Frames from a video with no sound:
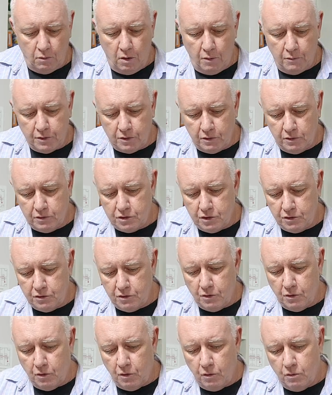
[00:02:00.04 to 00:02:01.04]
what we're going to
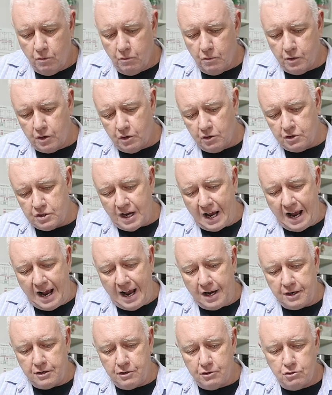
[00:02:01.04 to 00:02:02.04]
do, we're going to
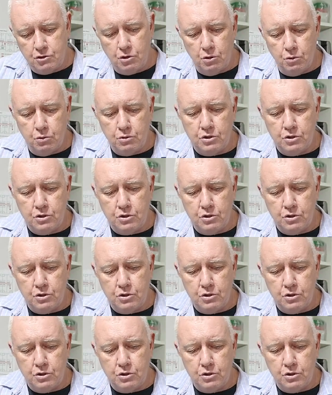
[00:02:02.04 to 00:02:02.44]
add two